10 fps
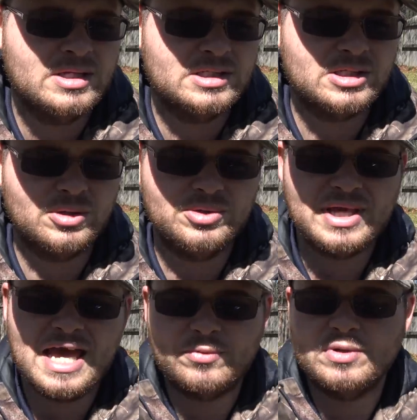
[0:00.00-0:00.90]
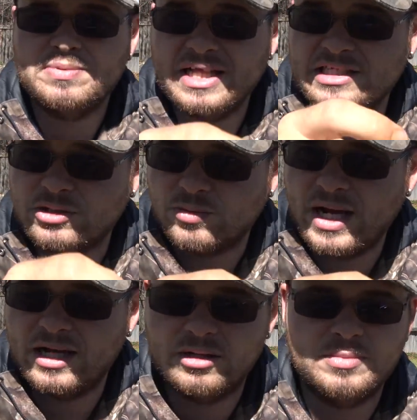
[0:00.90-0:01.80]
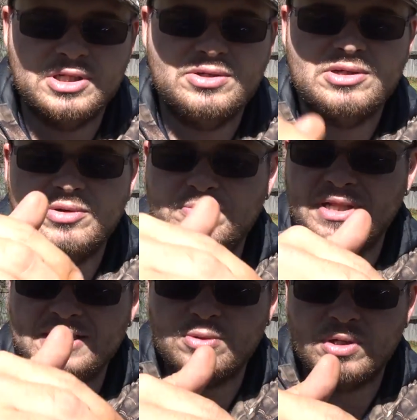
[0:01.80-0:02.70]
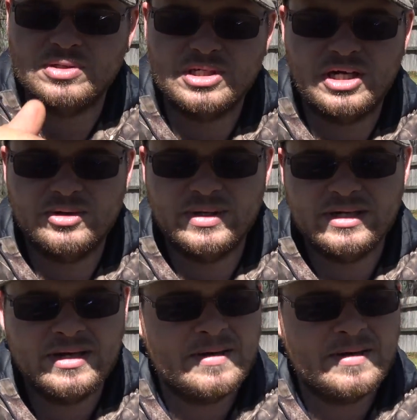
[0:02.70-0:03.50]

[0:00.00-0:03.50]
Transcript: So you can't replace the rail, but you can replace what goes onto it.